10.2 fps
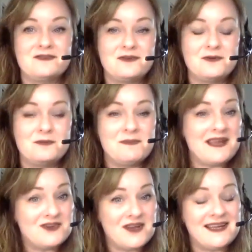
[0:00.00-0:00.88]
to
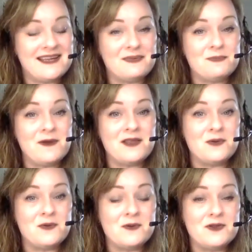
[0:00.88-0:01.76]
Beijing, where
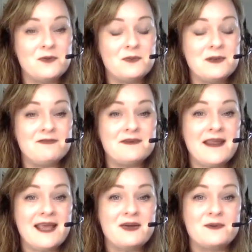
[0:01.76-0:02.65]
you live
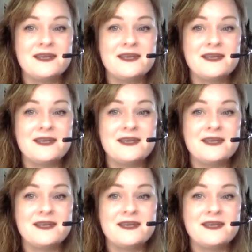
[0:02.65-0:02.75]
now.